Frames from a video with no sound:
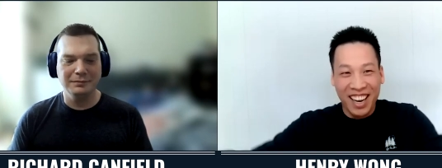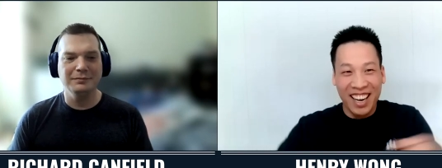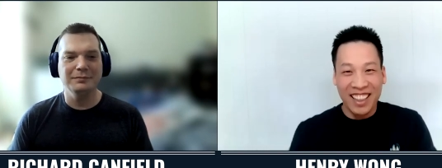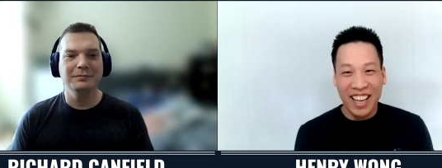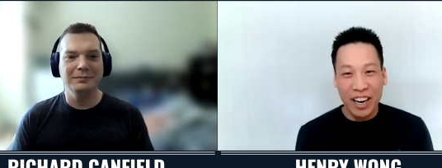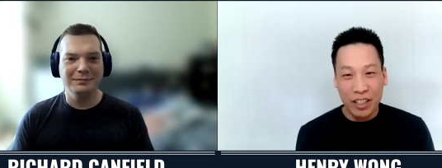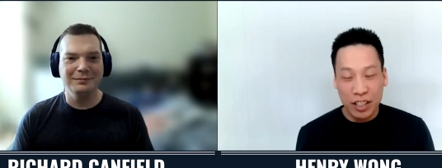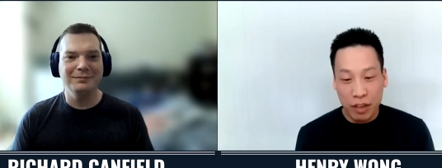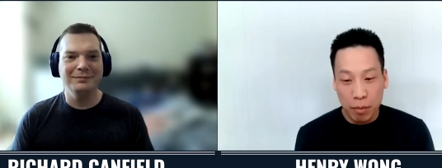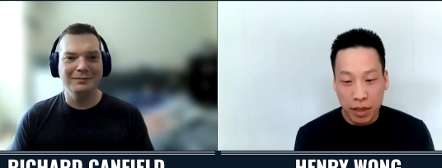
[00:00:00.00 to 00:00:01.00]
Speaker 1: uh,
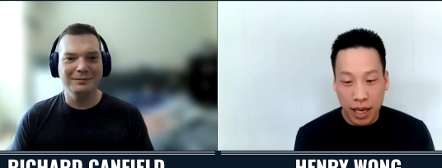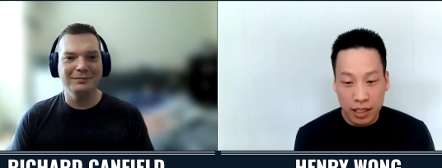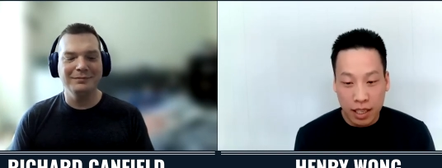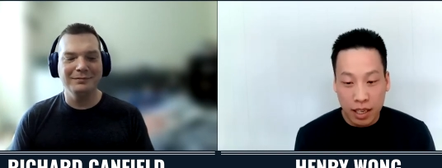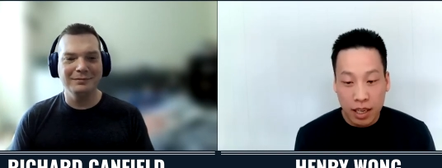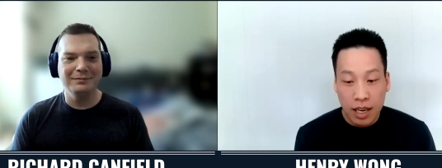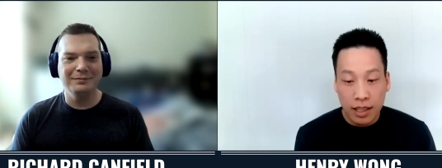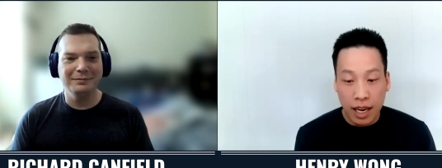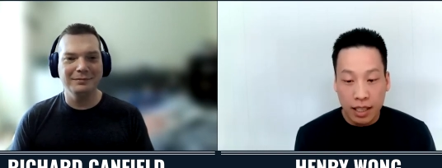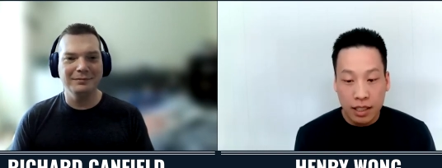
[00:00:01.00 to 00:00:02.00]
layers of complexity
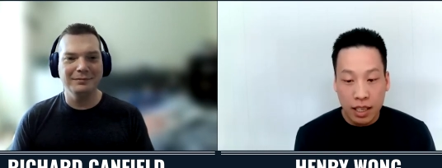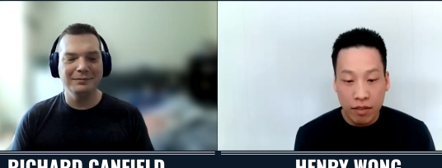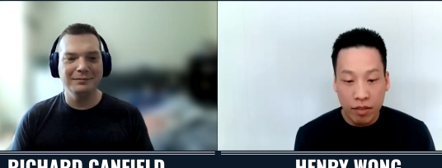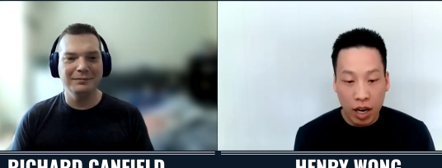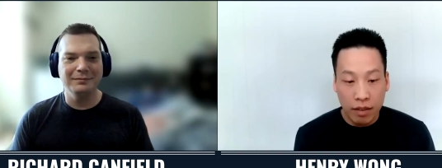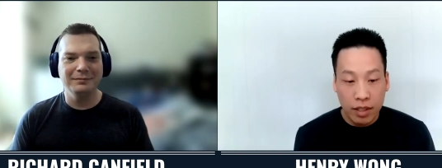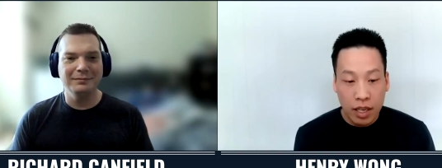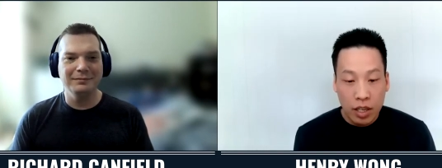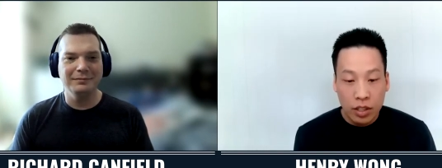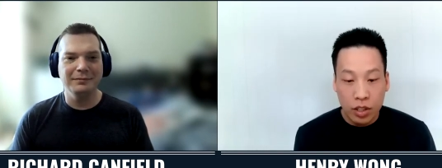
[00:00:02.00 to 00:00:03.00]
that's involved.
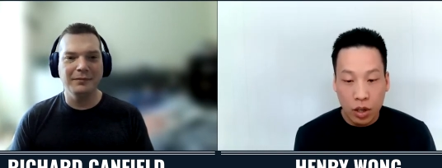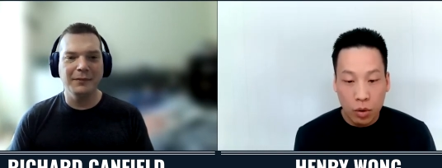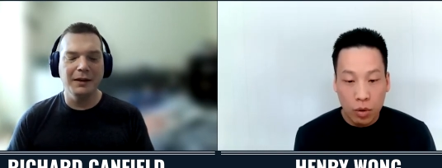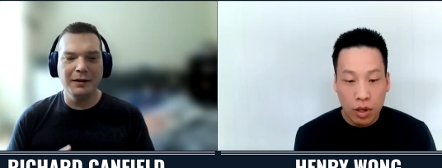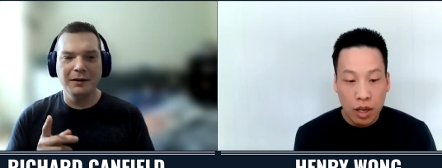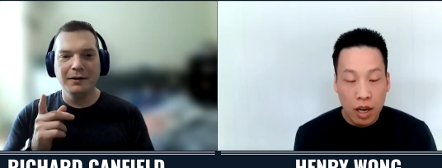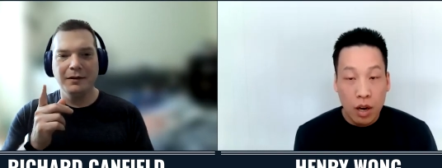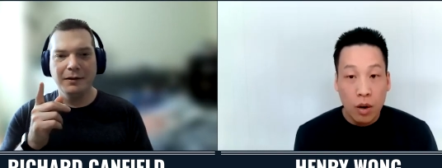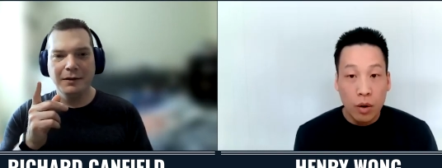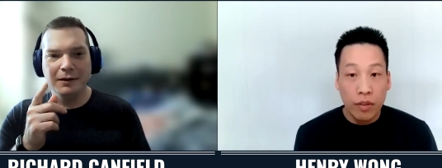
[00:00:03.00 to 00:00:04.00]
So
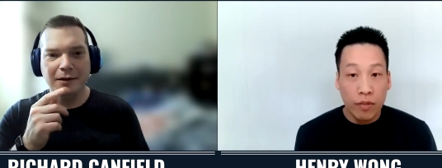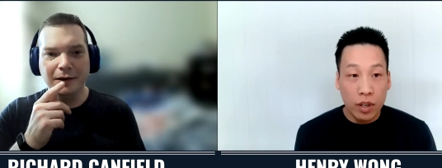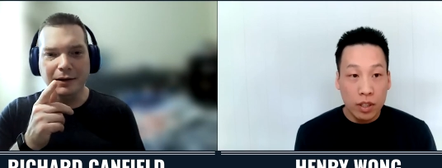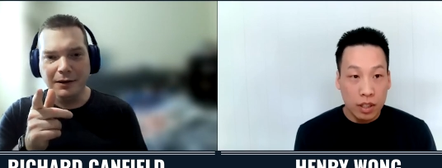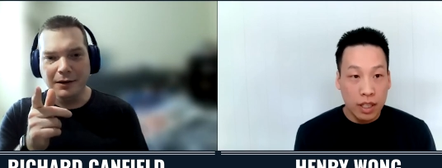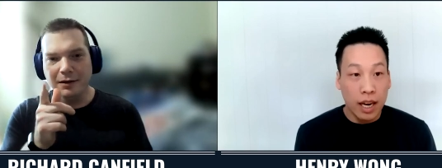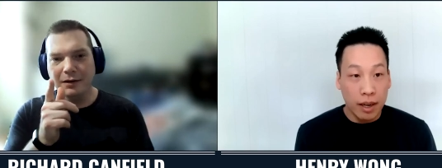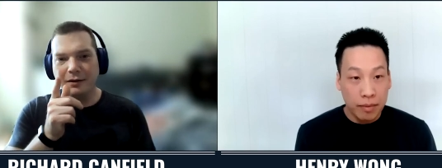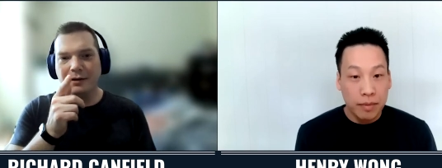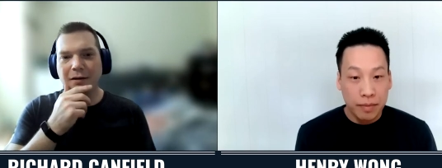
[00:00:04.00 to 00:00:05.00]
the first,
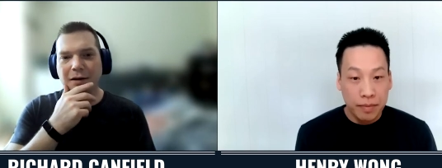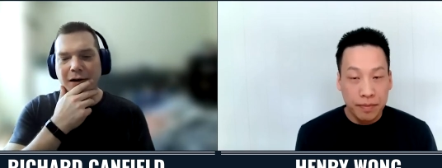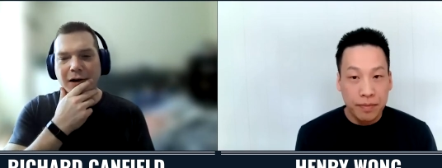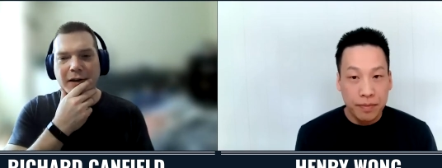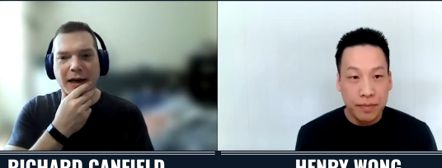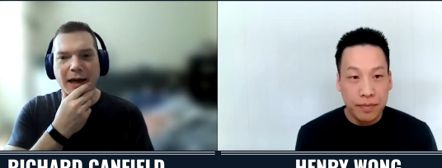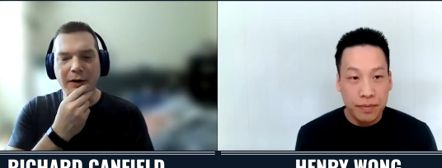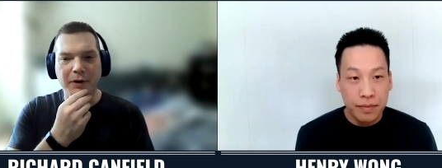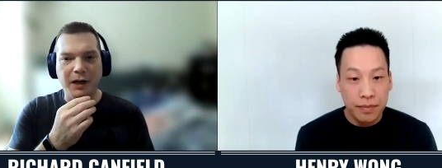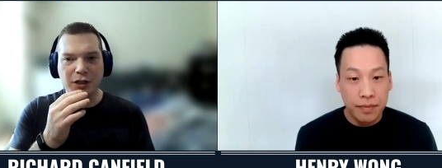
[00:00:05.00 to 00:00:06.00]
yeah
Speaker 2: on that
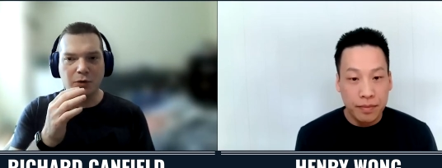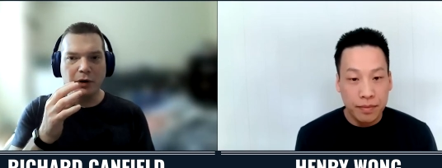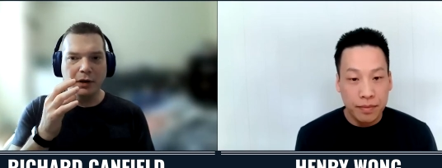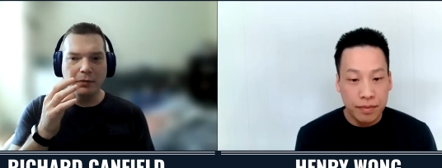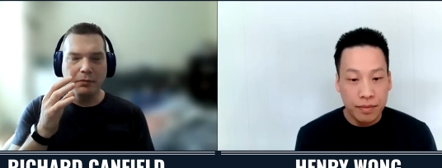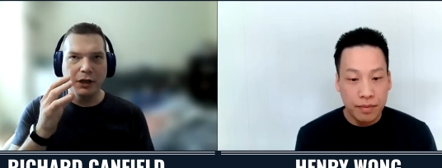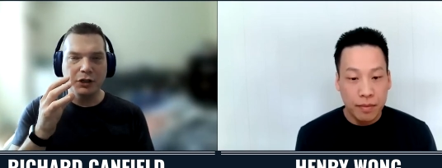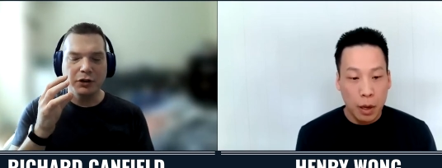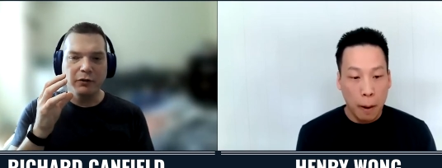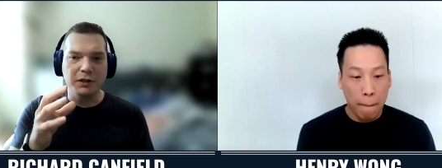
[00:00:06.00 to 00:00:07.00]
henry i just want to
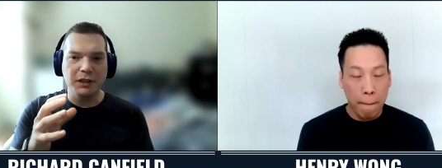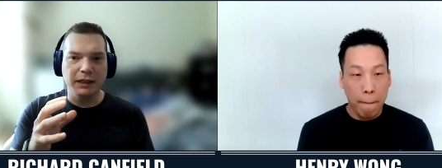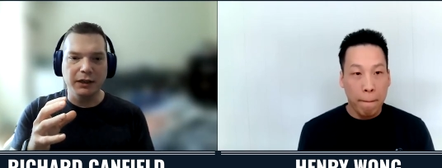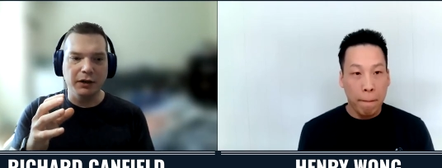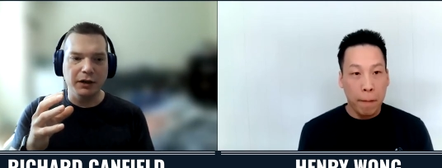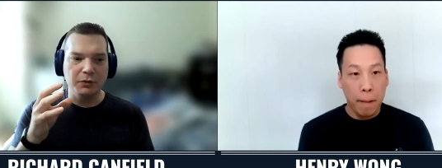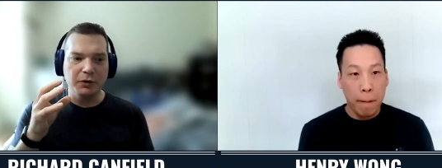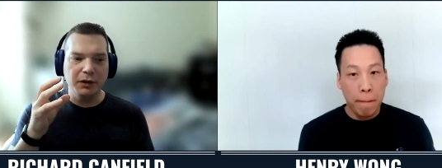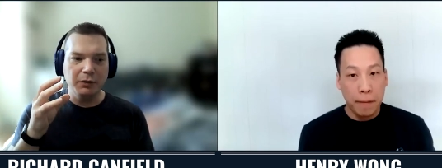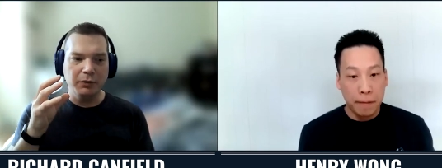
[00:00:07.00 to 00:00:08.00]
make sure everyone's clear because
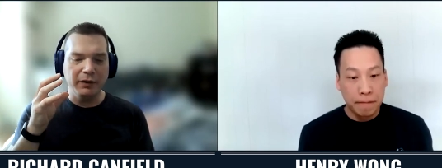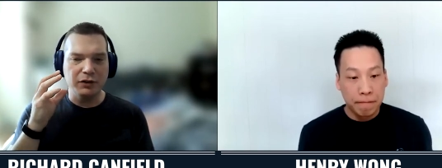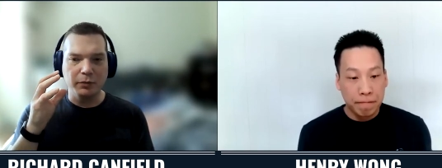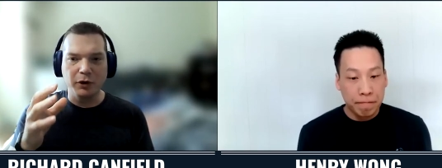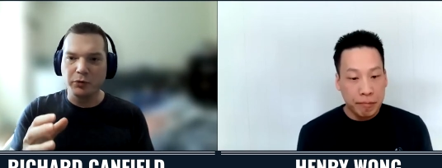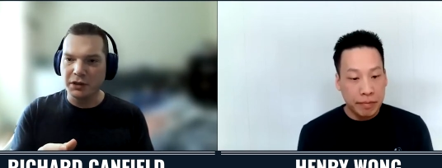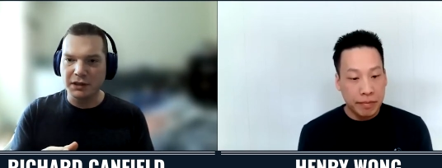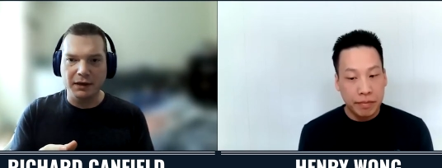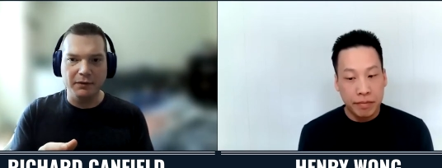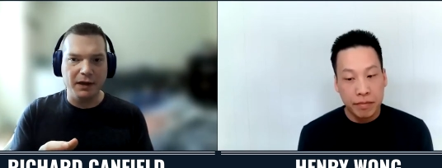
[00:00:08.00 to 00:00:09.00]
we we have so many real
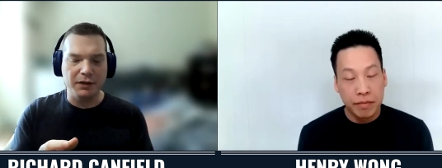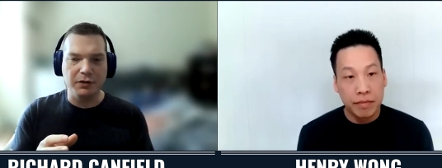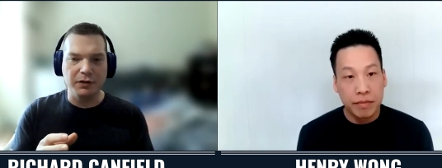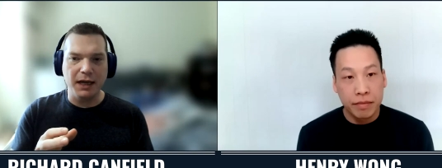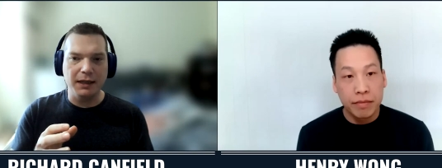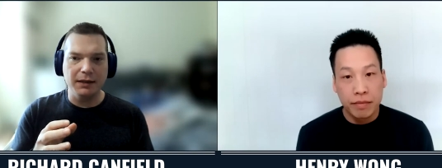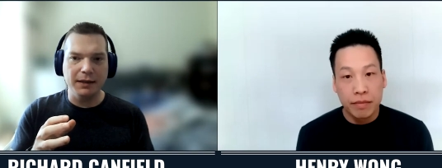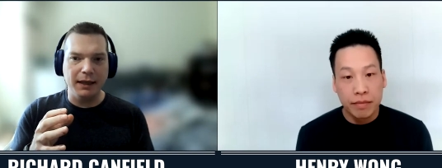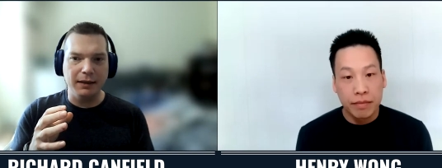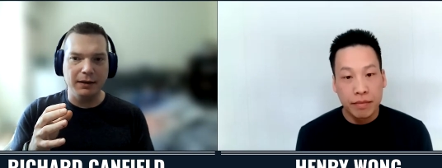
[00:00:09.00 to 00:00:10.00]
estate investors that
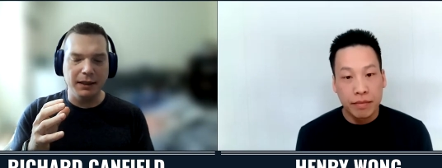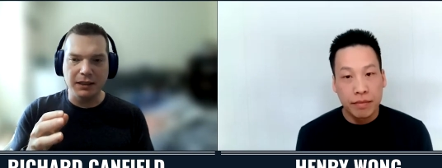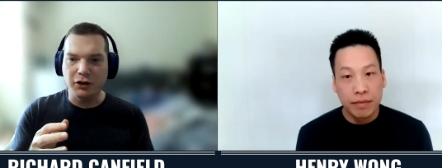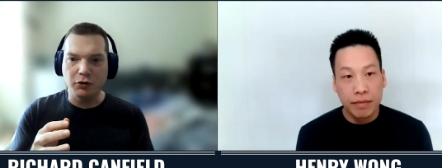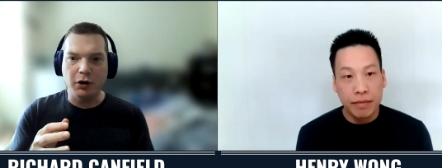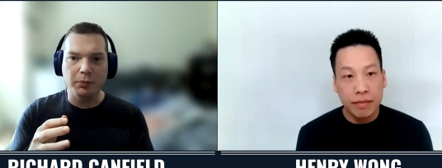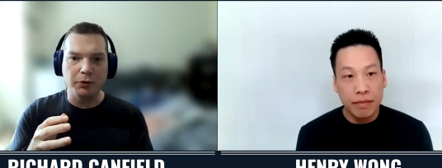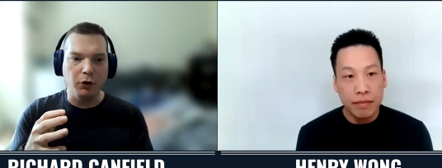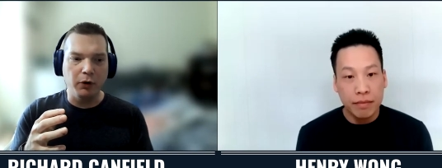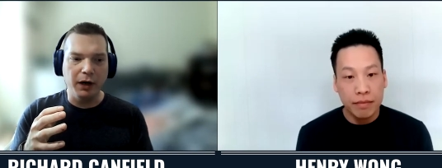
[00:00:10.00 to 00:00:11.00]
that listen into our
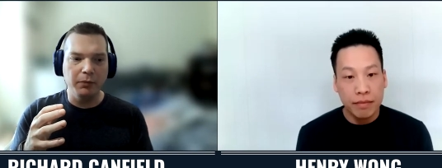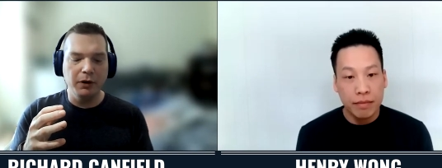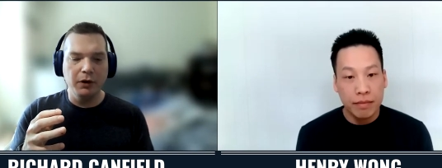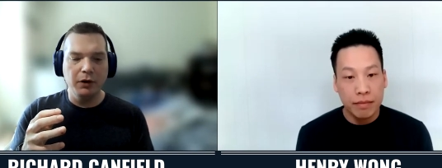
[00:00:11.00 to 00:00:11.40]
program